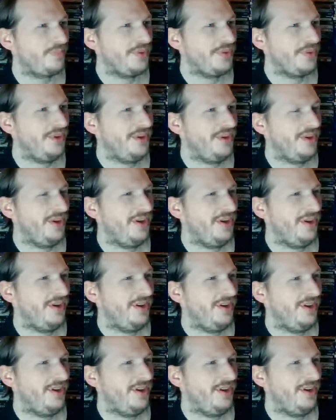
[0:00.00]

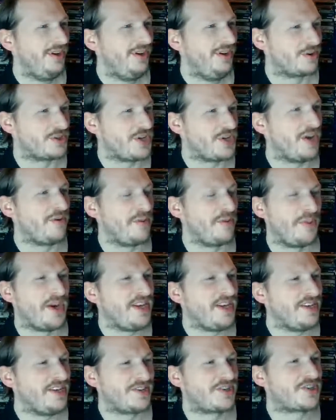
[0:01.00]
of course,
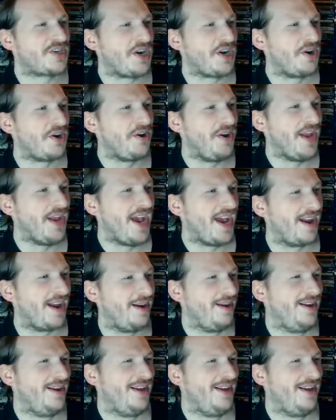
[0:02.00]
everybody is staring at him.